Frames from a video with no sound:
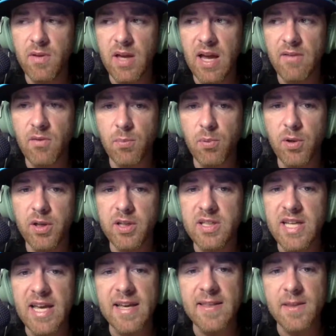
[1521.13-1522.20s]
have a pretty good
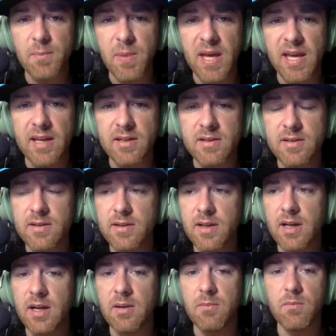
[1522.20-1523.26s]
day in the paint.
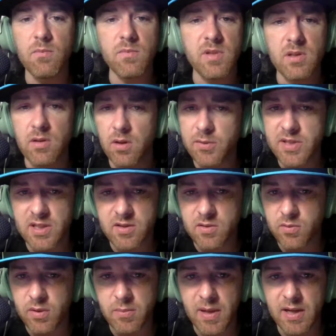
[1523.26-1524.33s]
Dylan always gets
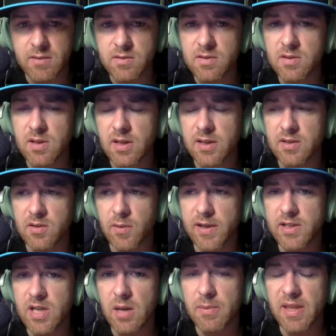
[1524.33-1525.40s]
his rebounds. He does a
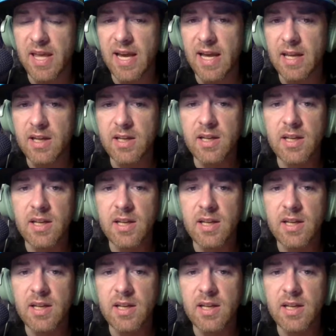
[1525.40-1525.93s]
great job of that.